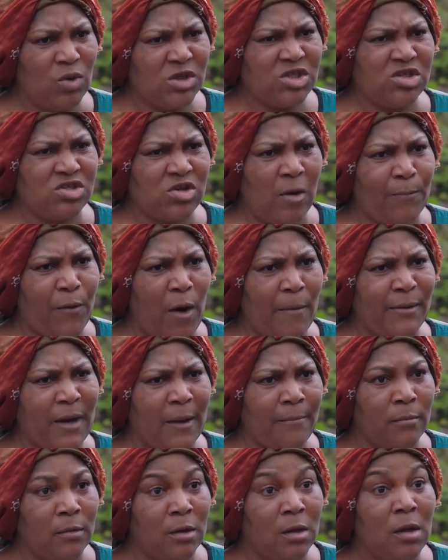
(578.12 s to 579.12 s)
What is your
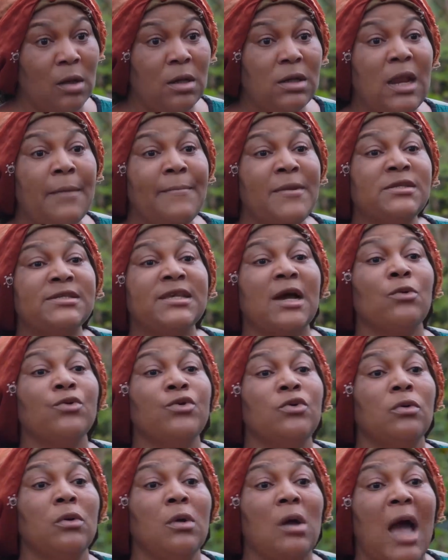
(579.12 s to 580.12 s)
problem? Hey. Let me
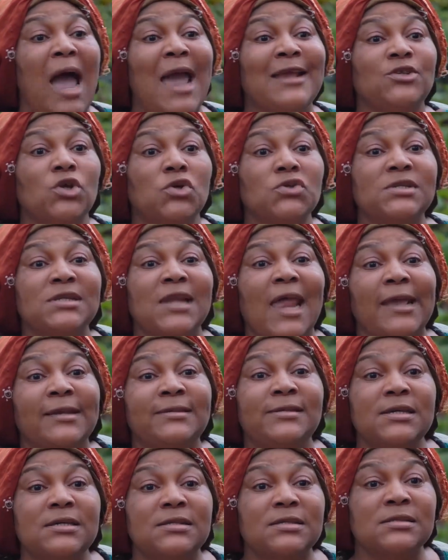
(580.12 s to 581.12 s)
tell you, I don't like
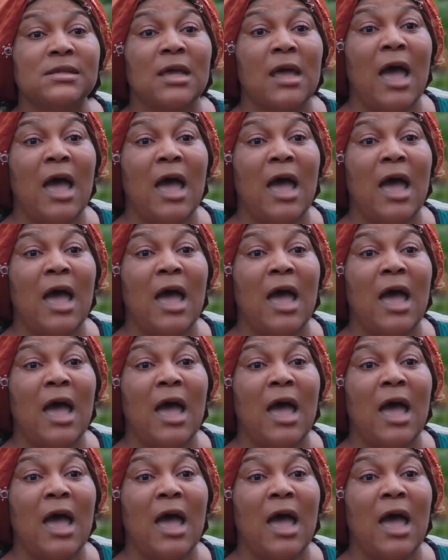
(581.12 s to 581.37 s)
this.